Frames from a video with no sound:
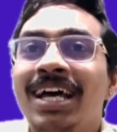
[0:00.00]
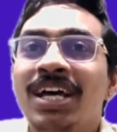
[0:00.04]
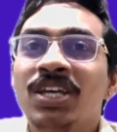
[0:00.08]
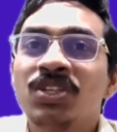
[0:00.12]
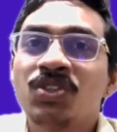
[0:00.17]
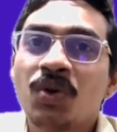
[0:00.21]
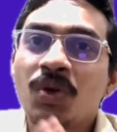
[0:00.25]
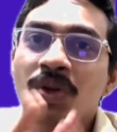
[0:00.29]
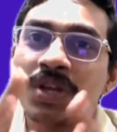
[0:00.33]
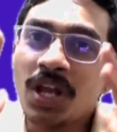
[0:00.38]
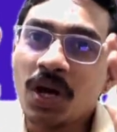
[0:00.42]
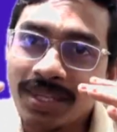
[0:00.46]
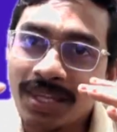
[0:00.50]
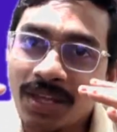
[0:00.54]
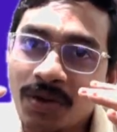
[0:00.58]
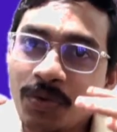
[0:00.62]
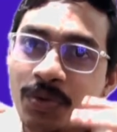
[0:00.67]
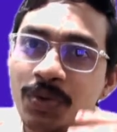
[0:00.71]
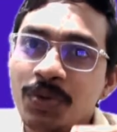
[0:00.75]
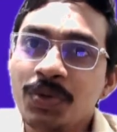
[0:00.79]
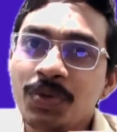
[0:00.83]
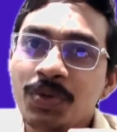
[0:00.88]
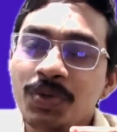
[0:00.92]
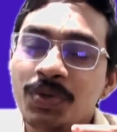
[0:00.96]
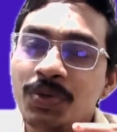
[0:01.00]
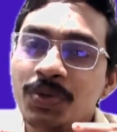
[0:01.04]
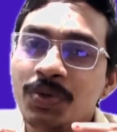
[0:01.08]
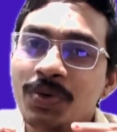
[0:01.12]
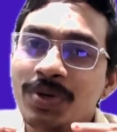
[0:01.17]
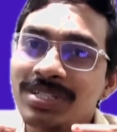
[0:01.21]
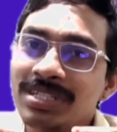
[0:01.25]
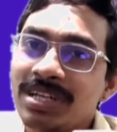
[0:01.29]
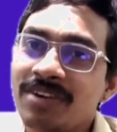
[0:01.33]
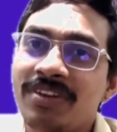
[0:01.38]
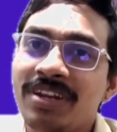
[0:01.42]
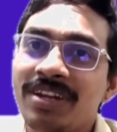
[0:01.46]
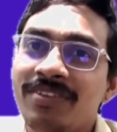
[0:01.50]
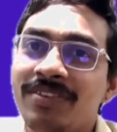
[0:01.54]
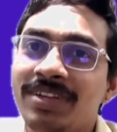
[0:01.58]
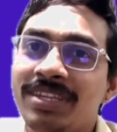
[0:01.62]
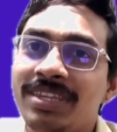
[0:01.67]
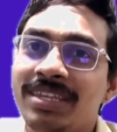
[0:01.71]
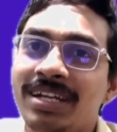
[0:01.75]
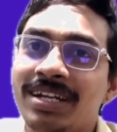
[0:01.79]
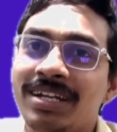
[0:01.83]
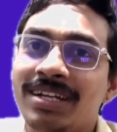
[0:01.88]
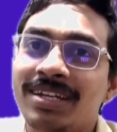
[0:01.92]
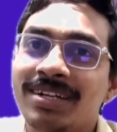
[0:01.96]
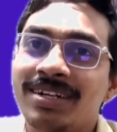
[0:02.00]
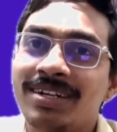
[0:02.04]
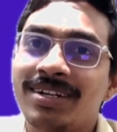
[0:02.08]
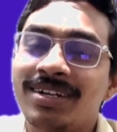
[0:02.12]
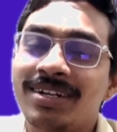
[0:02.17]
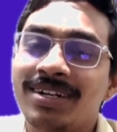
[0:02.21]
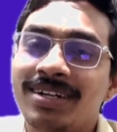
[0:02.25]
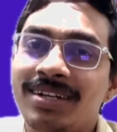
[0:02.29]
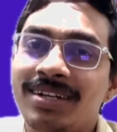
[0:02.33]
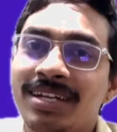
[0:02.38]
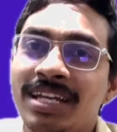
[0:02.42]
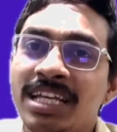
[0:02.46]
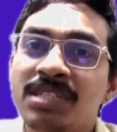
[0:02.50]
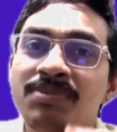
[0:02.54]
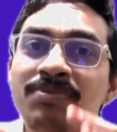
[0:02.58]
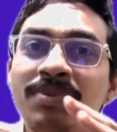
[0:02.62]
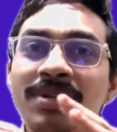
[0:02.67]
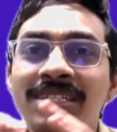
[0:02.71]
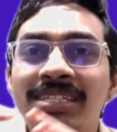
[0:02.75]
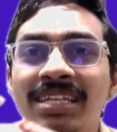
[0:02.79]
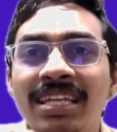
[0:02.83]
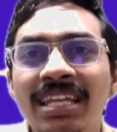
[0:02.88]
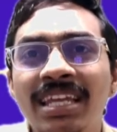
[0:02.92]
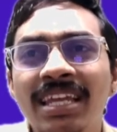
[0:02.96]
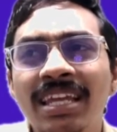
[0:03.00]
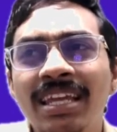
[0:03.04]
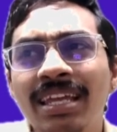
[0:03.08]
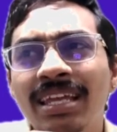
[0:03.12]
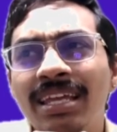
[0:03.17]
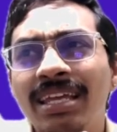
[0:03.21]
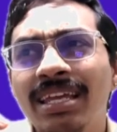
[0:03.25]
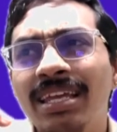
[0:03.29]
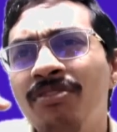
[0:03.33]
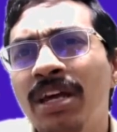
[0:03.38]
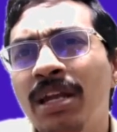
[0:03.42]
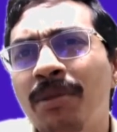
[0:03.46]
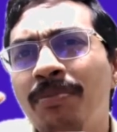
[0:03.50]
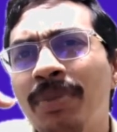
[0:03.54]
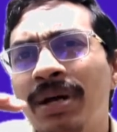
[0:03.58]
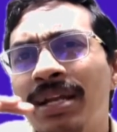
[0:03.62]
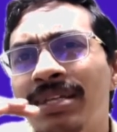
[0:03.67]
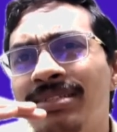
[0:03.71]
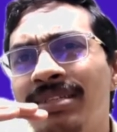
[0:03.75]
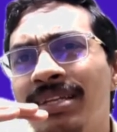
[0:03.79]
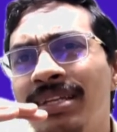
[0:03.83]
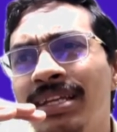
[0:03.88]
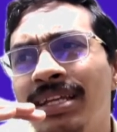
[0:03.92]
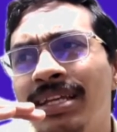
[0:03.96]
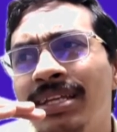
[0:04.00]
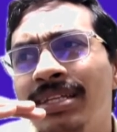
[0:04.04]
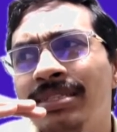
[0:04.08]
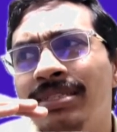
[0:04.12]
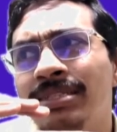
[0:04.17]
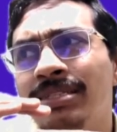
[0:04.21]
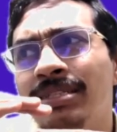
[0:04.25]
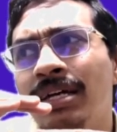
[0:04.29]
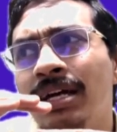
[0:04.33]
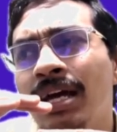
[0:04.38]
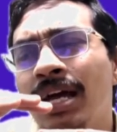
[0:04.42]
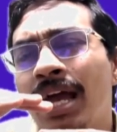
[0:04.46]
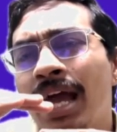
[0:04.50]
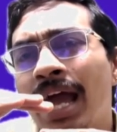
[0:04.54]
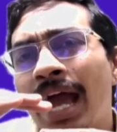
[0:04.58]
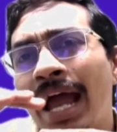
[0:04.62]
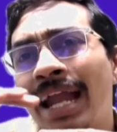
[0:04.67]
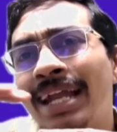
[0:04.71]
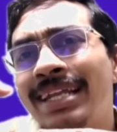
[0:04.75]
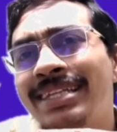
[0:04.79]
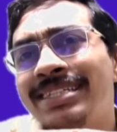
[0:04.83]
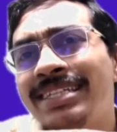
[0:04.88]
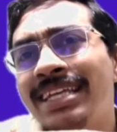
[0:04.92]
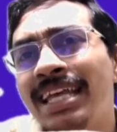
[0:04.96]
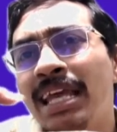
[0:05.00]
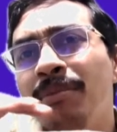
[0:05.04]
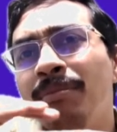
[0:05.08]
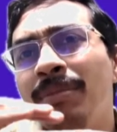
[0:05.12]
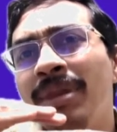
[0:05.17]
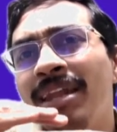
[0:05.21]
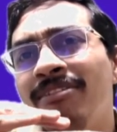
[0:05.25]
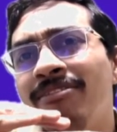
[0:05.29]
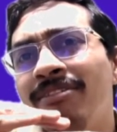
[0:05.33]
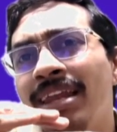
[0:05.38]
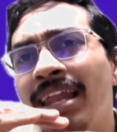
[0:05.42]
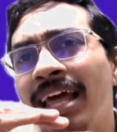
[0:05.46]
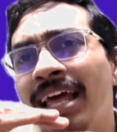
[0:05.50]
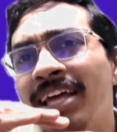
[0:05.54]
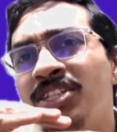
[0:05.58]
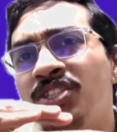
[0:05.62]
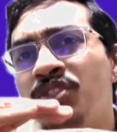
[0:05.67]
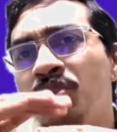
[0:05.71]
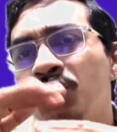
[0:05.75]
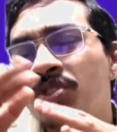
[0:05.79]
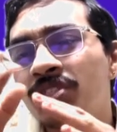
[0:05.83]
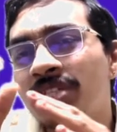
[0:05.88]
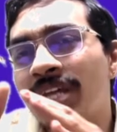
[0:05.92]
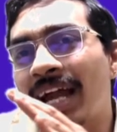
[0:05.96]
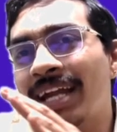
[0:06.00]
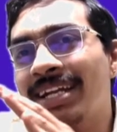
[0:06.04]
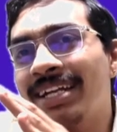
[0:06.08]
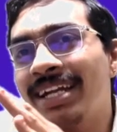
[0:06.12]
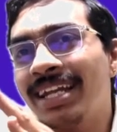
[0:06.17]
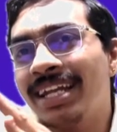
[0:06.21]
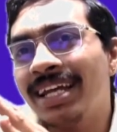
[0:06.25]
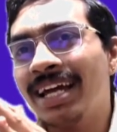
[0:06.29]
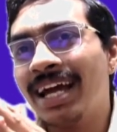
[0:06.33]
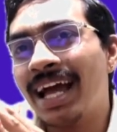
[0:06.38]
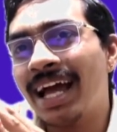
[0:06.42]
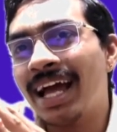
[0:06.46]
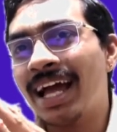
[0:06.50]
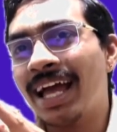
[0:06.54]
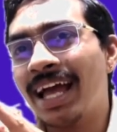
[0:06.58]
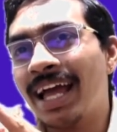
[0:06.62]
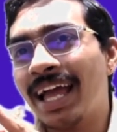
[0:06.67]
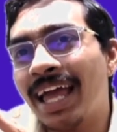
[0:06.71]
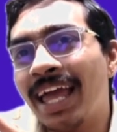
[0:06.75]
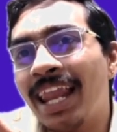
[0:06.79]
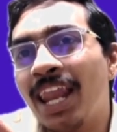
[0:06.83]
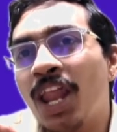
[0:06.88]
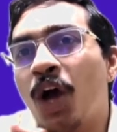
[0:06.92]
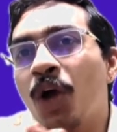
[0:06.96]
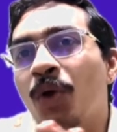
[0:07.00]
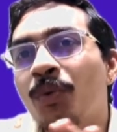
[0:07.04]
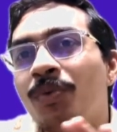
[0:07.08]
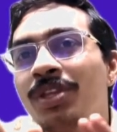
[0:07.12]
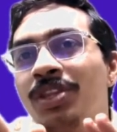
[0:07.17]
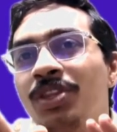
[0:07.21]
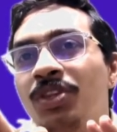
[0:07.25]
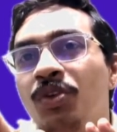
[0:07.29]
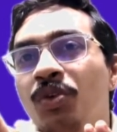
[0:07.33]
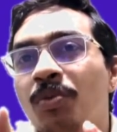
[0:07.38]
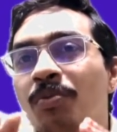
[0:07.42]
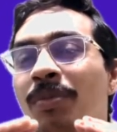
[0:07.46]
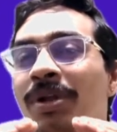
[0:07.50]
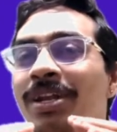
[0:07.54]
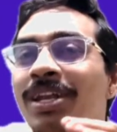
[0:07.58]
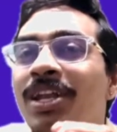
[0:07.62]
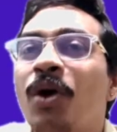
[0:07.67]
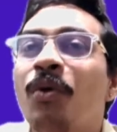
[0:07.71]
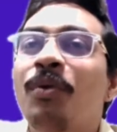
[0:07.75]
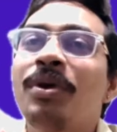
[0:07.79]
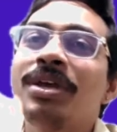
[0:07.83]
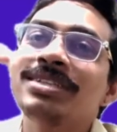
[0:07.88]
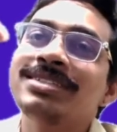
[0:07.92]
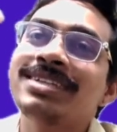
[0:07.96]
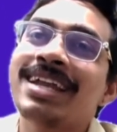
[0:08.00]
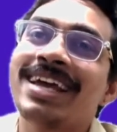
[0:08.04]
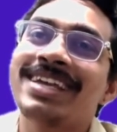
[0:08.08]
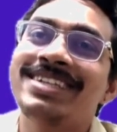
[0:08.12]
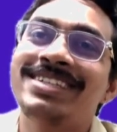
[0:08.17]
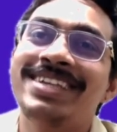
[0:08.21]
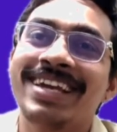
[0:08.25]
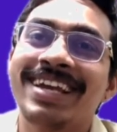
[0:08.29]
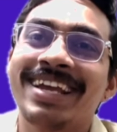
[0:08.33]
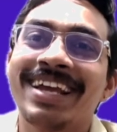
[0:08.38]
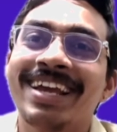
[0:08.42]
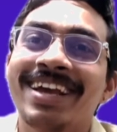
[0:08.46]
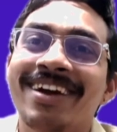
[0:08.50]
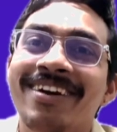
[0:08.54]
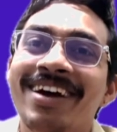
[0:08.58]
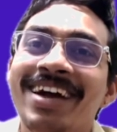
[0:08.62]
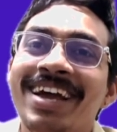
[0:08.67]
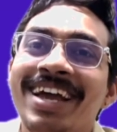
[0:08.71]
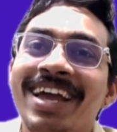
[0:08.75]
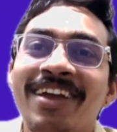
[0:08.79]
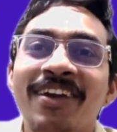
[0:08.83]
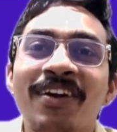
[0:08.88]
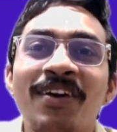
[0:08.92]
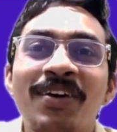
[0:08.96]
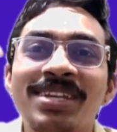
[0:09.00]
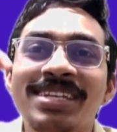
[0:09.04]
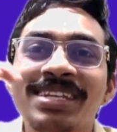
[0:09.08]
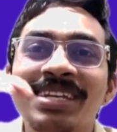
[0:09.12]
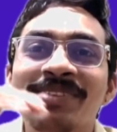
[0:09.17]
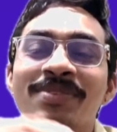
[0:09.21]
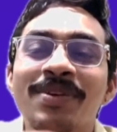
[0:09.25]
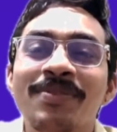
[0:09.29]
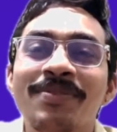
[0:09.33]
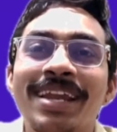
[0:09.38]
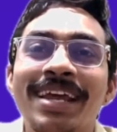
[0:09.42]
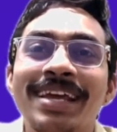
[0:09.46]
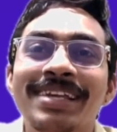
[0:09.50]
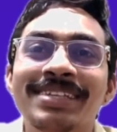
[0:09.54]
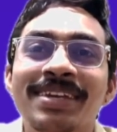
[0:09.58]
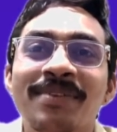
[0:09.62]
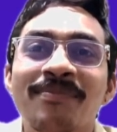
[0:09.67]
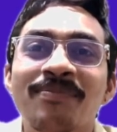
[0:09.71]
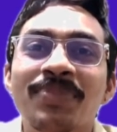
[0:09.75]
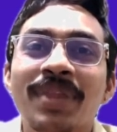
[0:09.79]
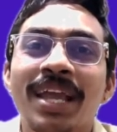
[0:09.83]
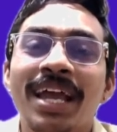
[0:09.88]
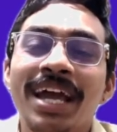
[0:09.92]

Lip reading: So now you are suffering with that, especially if that person is at same level as you, started along with you, but now he is rising, he or she may be rising.